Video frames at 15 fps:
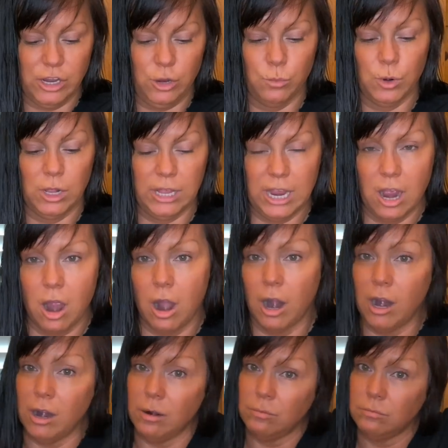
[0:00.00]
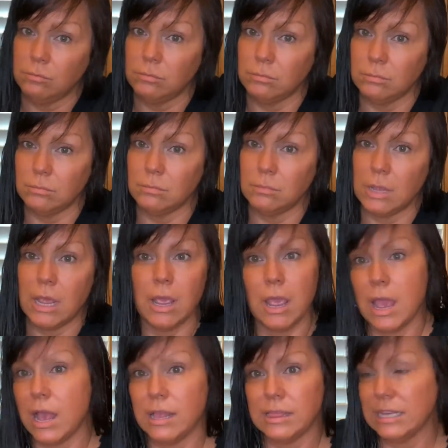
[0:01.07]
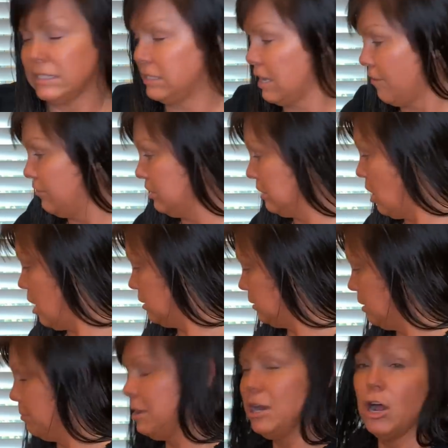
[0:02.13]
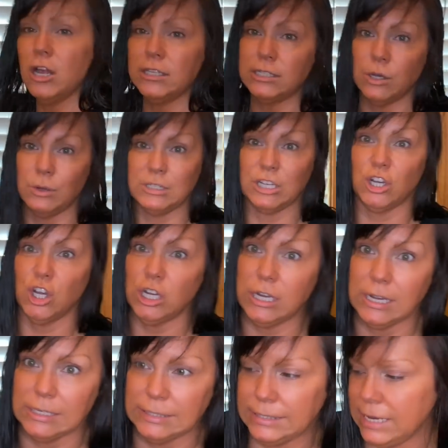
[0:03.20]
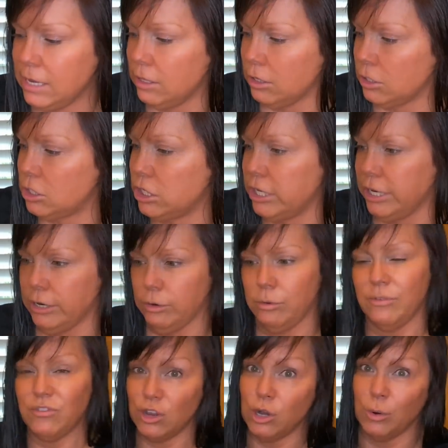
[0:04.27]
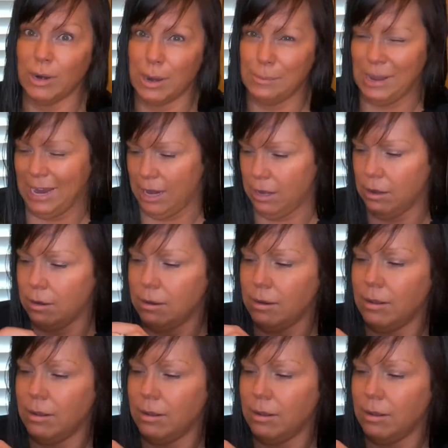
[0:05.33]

you really are, this stuff is awesome. It also is a good concealer too, if you know what I mean.